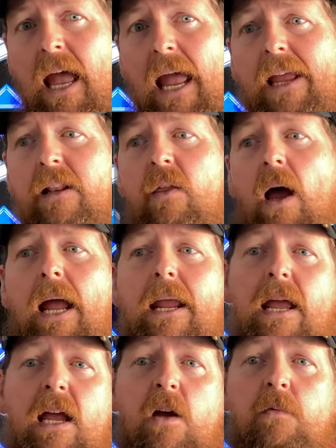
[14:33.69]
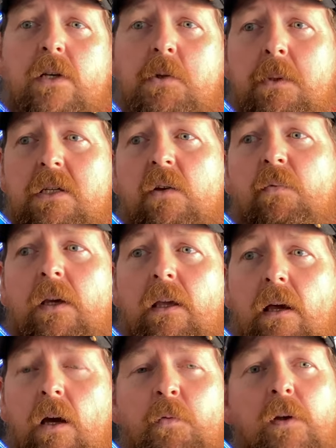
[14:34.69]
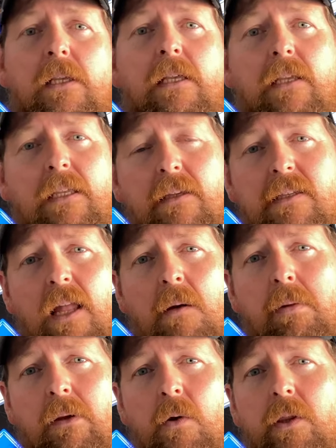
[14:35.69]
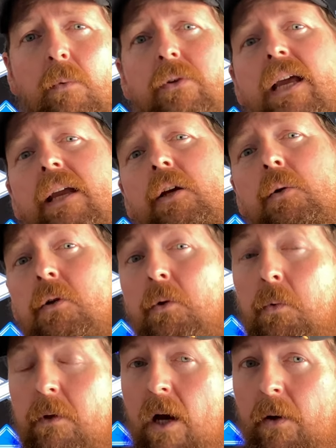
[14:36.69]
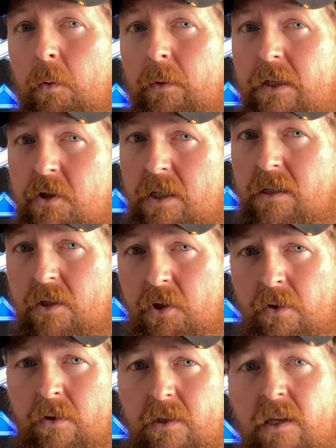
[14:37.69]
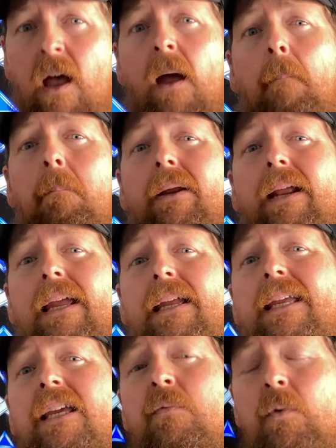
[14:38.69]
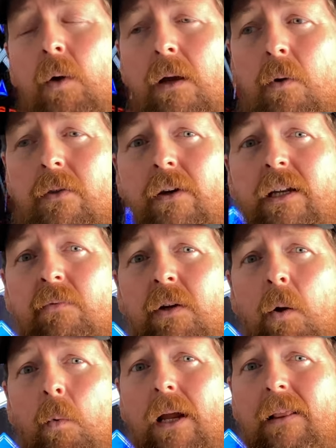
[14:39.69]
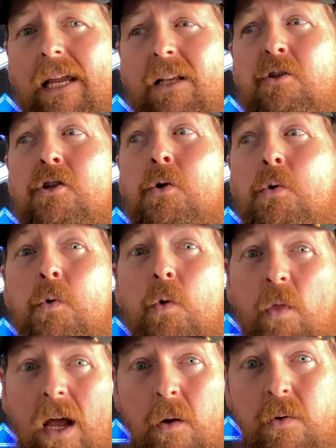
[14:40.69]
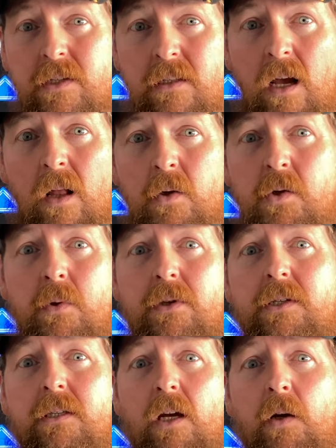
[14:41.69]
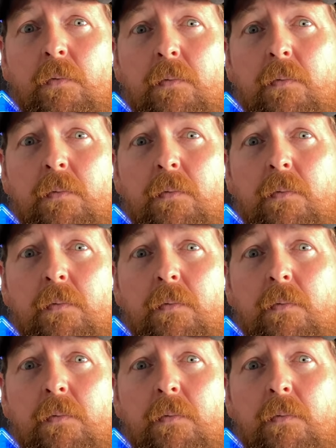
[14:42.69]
And I have a specific affiliate link that's down below that will take you to not only just the shirts, but a giveaway where they're giving away like $2,000 worth of stuff.